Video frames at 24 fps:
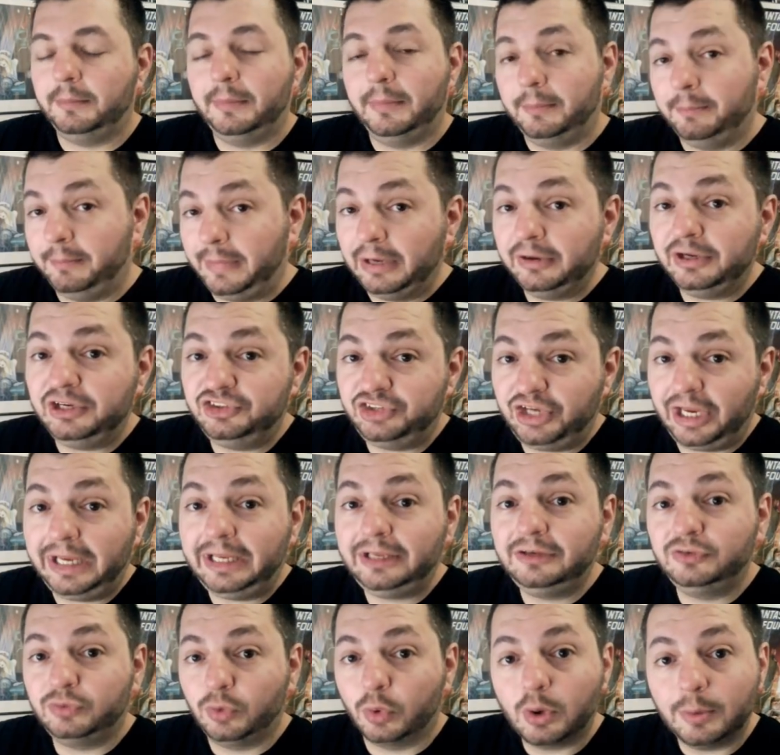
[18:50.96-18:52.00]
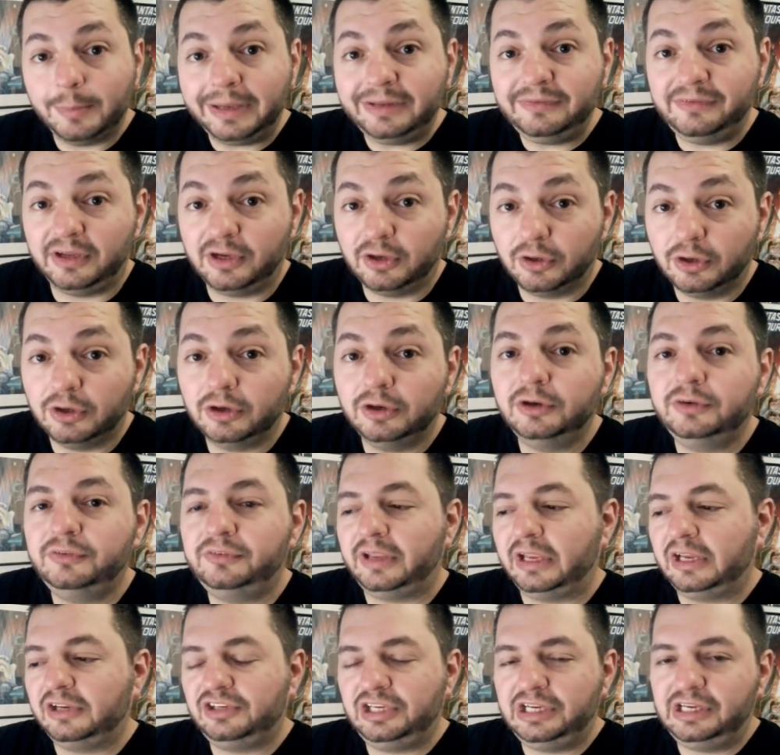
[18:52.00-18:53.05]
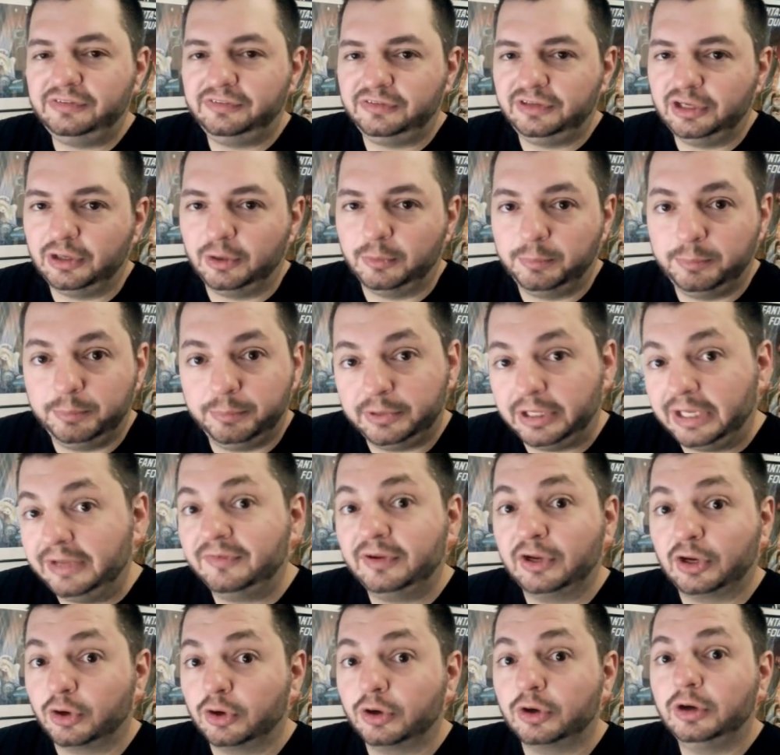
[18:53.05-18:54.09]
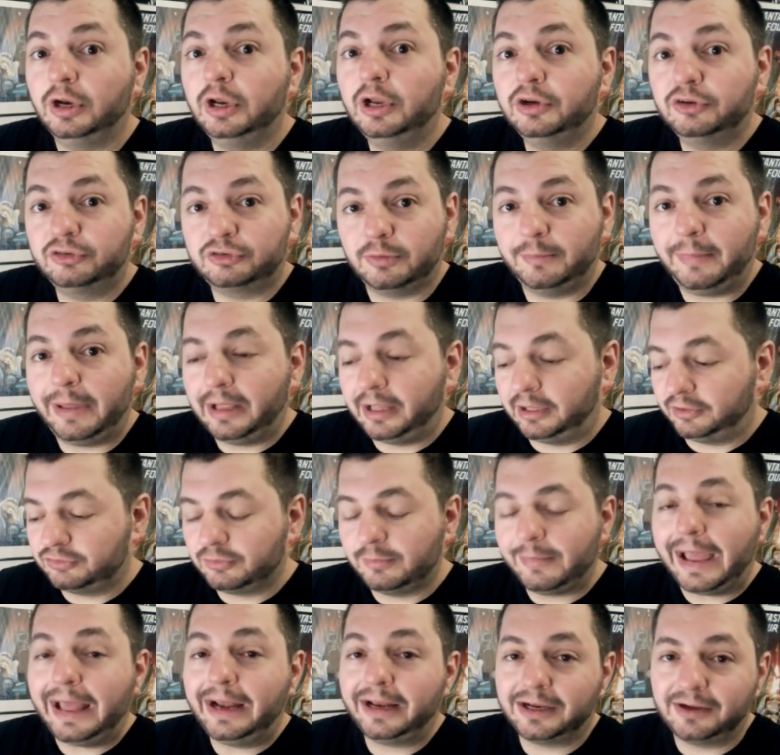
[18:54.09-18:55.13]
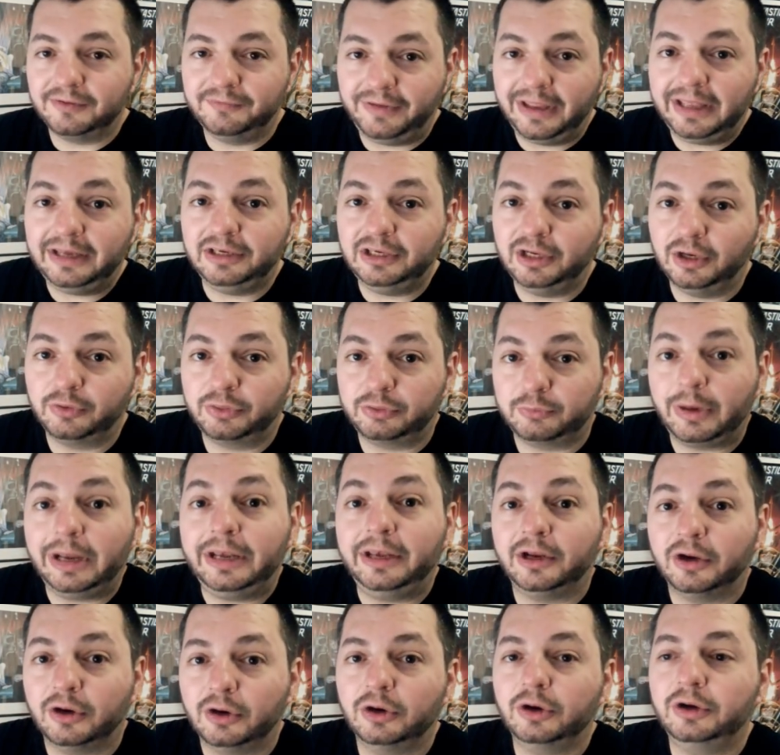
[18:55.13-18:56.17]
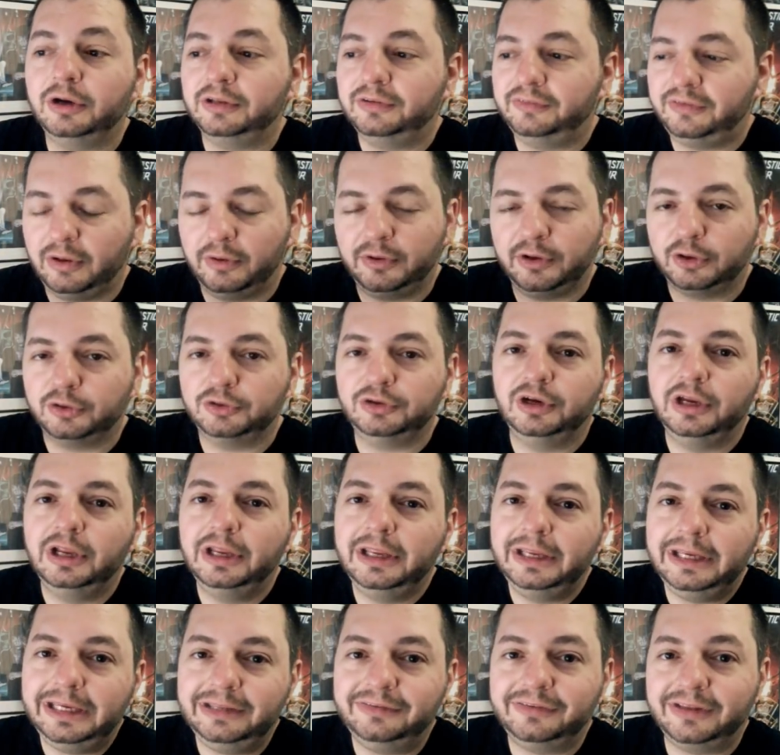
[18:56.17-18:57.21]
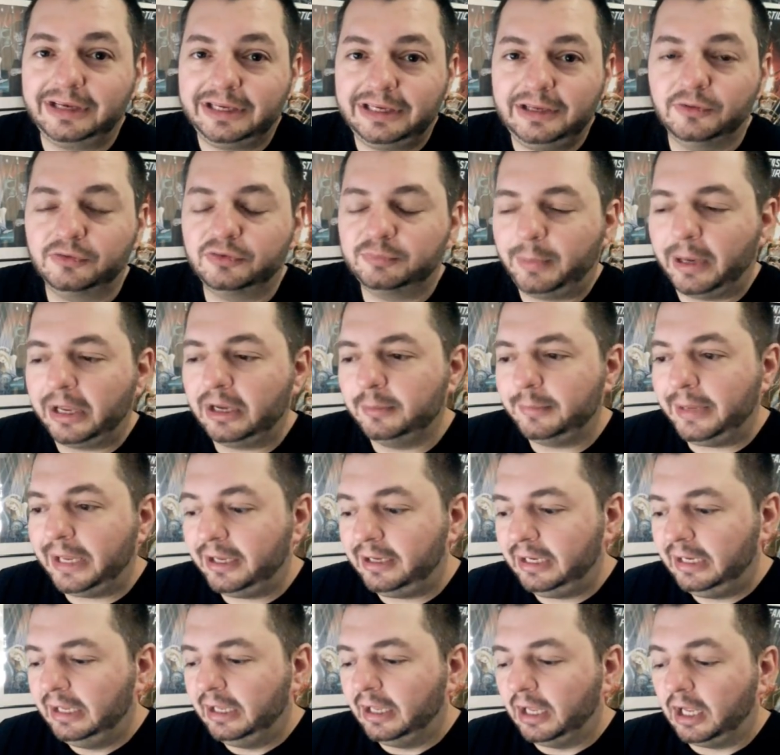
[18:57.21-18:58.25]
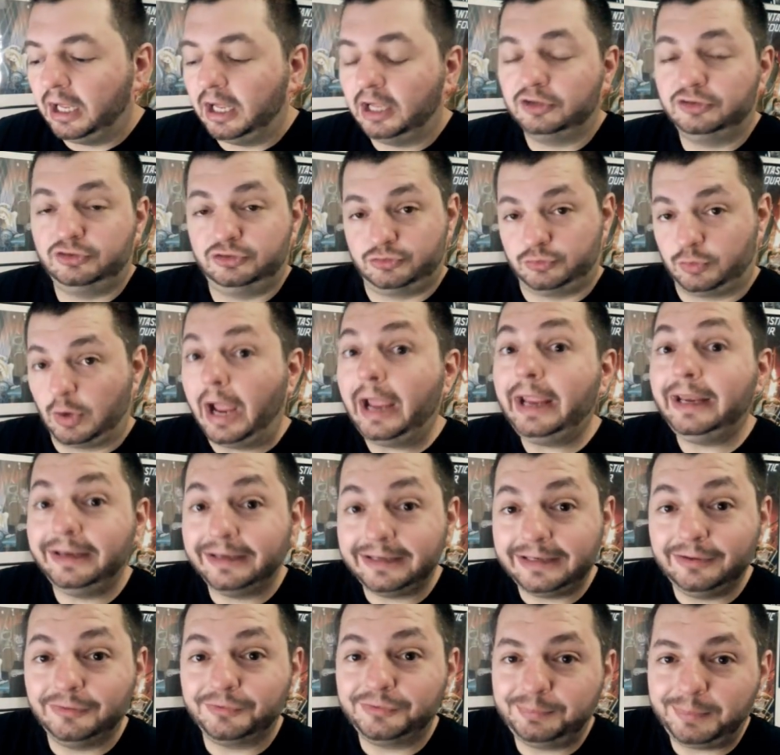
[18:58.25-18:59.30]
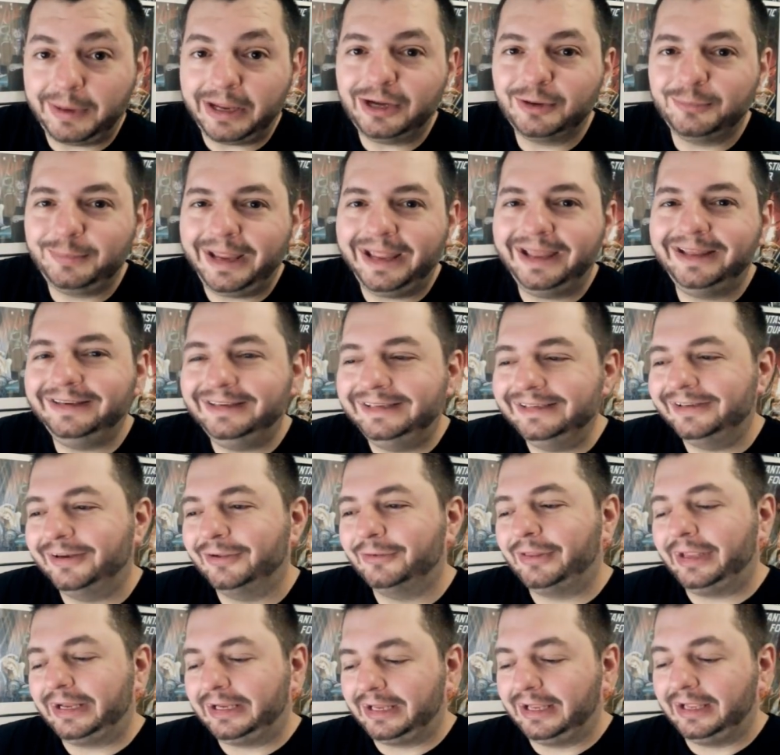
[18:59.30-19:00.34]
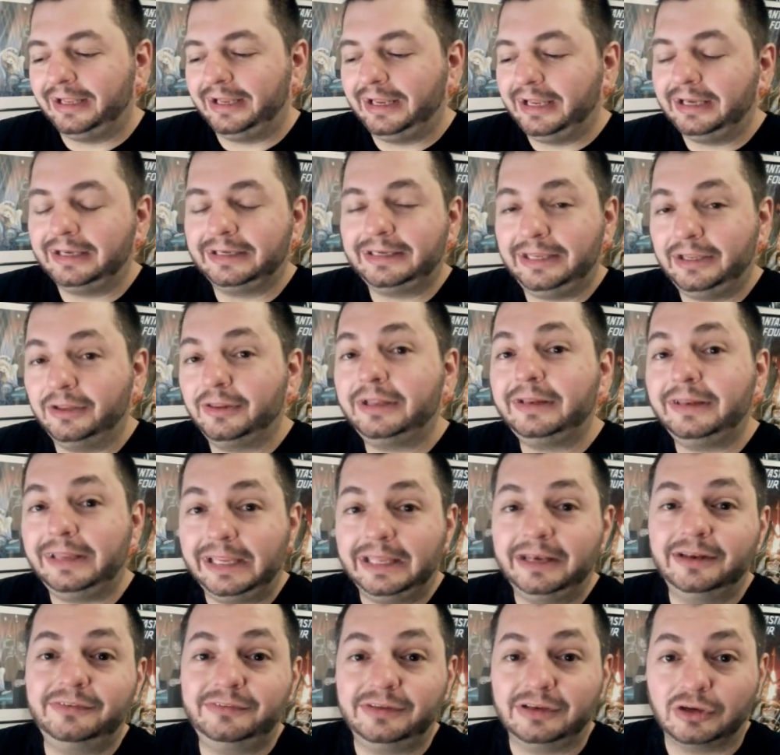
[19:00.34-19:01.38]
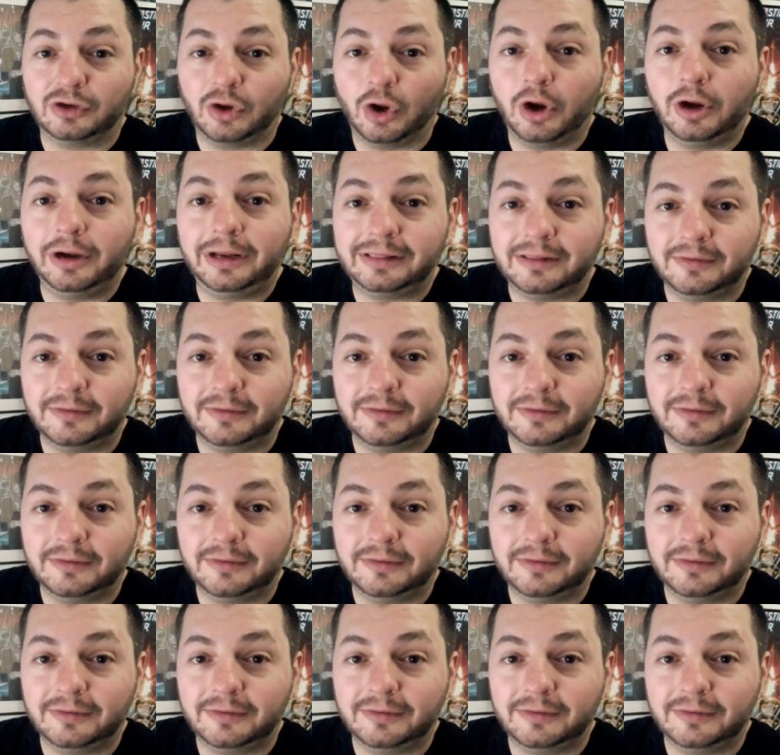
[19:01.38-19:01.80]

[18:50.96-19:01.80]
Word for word: Mary Jane tormenting her, saying she's, you know, giving her a traumatic event, you know, threatening her and telling her he's going to kill Spider-Man, trying to kill Spider-Man, you know, like, and killing the innocent guard at